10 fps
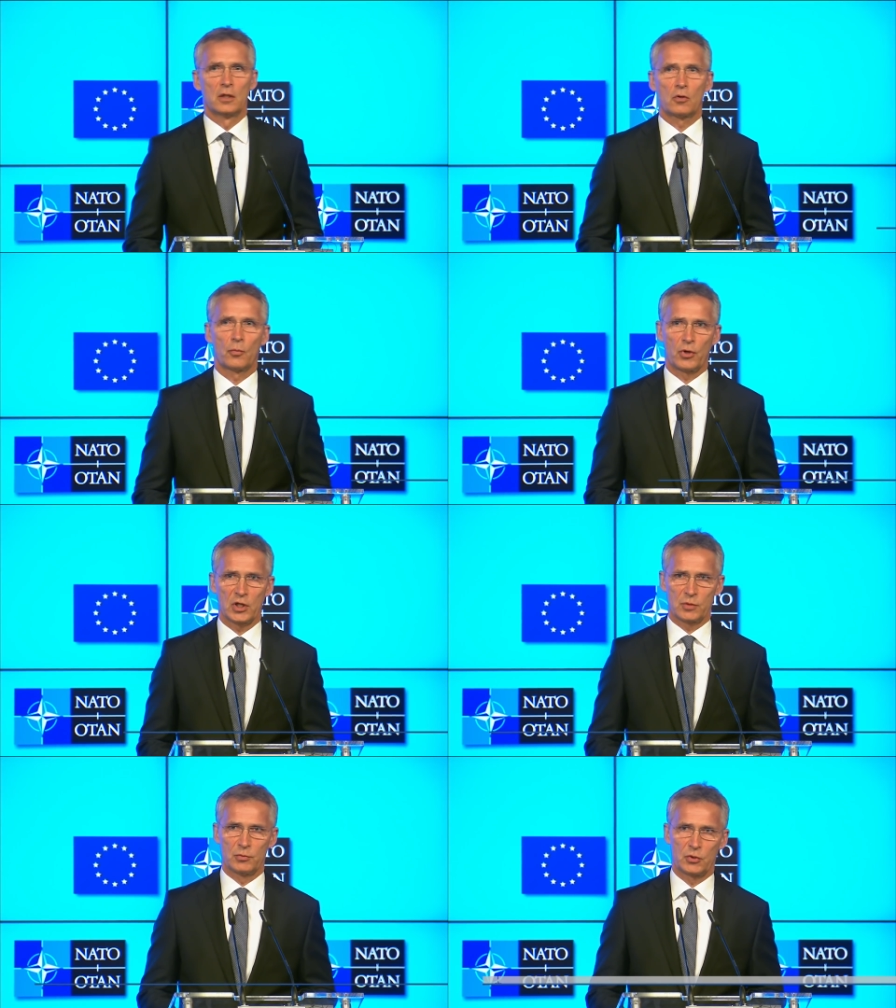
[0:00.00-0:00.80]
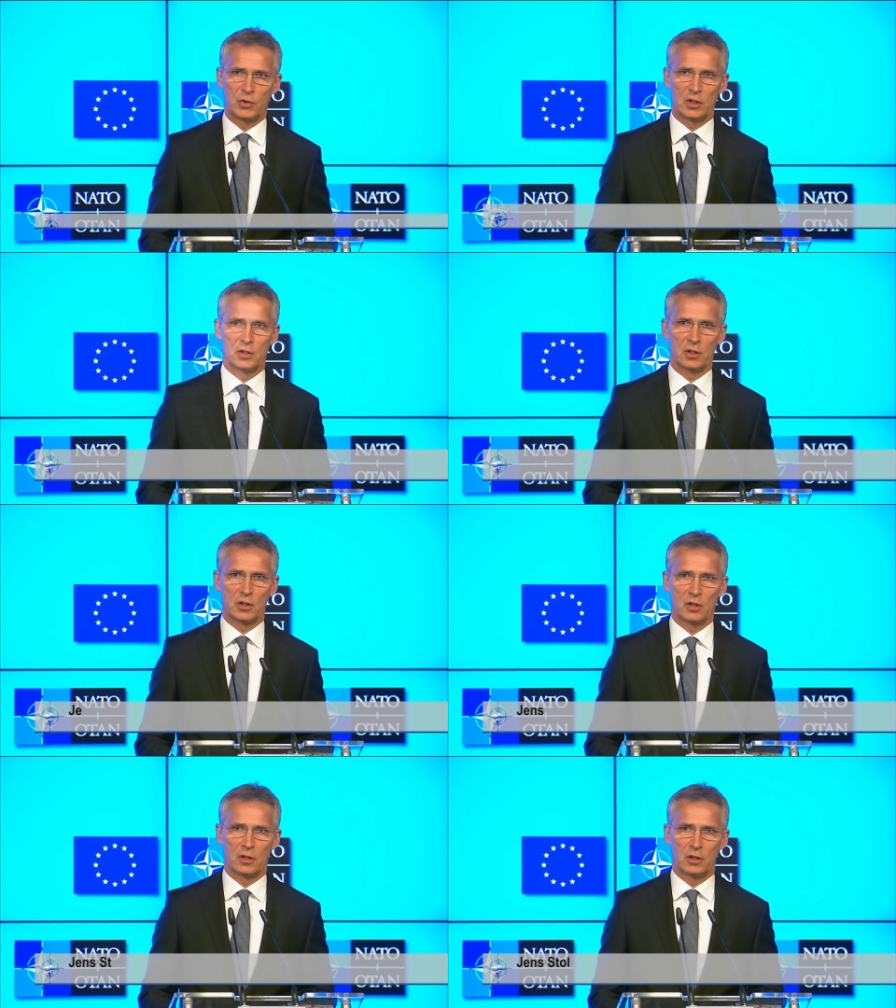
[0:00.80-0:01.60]
cooperation between
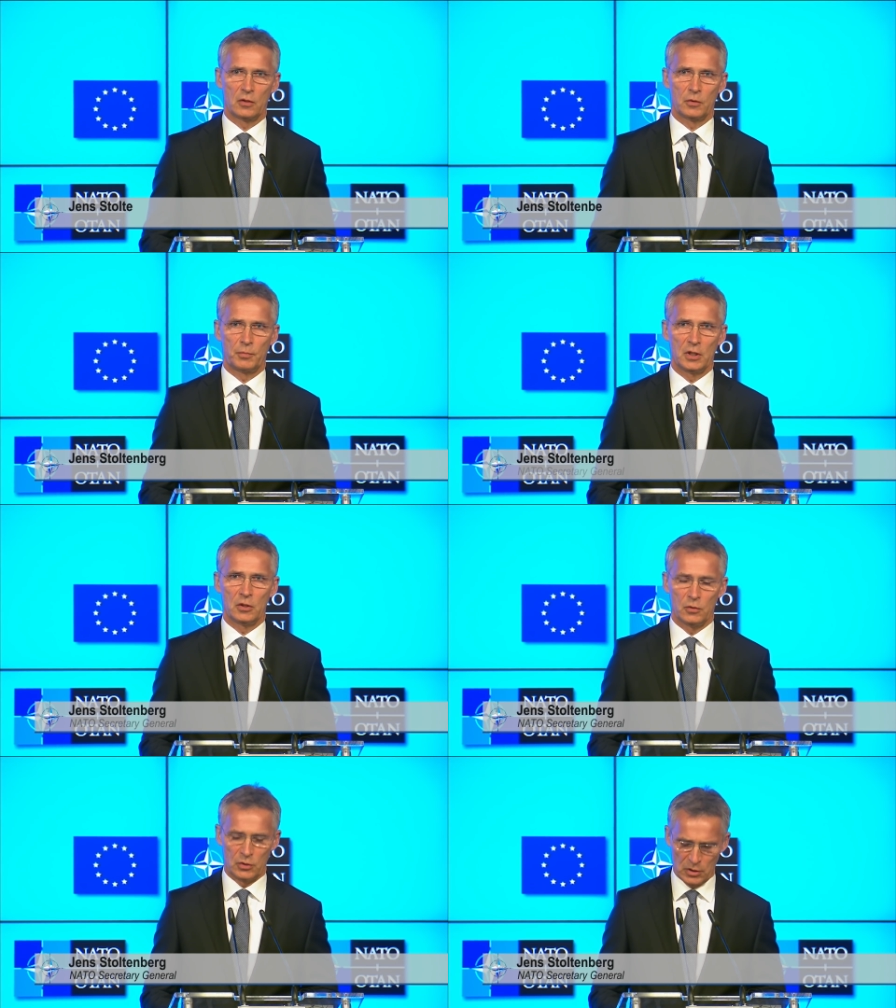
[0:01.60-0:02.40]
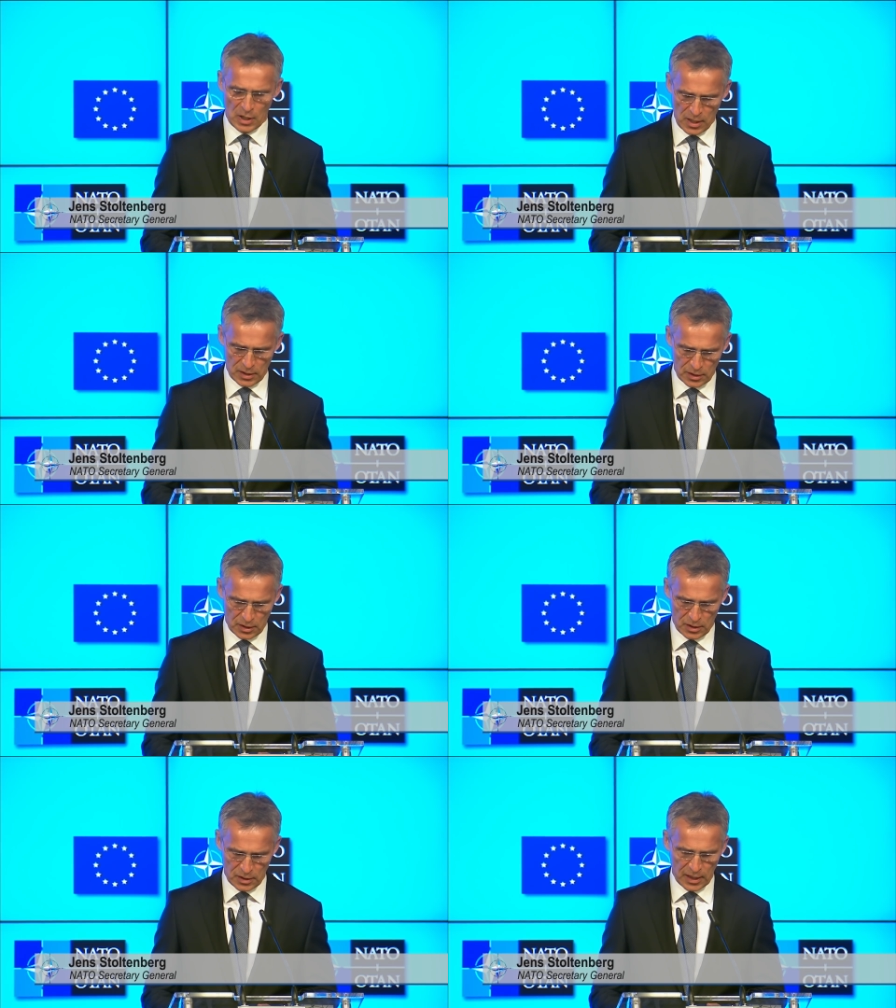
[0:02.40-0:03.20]
the European Union and
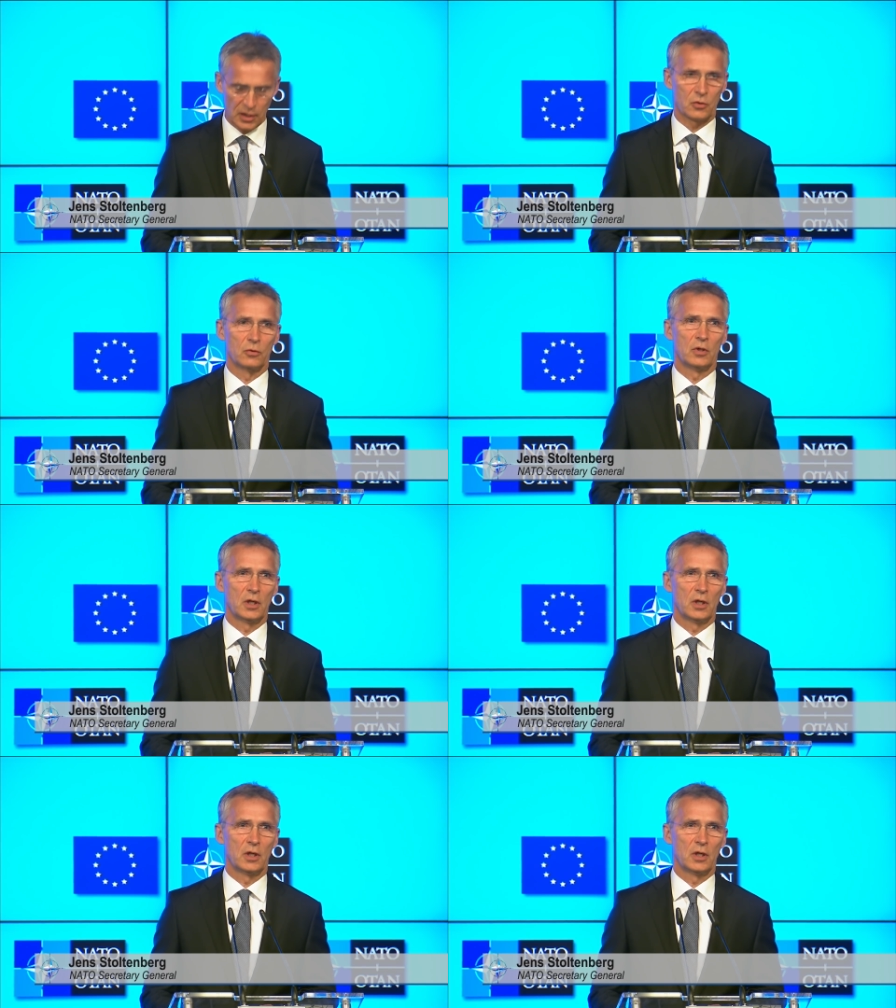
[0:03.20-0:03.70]
NATO.